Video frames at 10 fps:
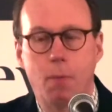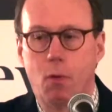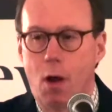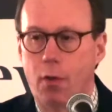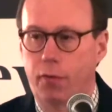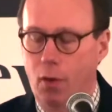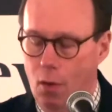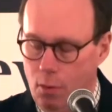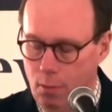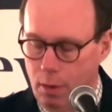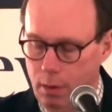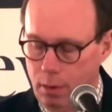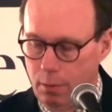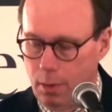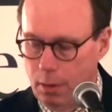also
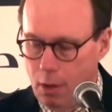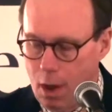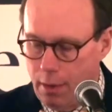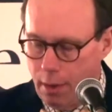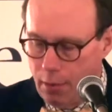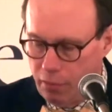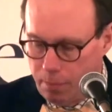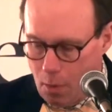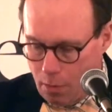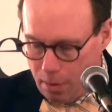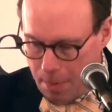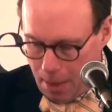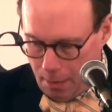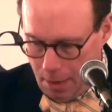what Claudia has spoken about,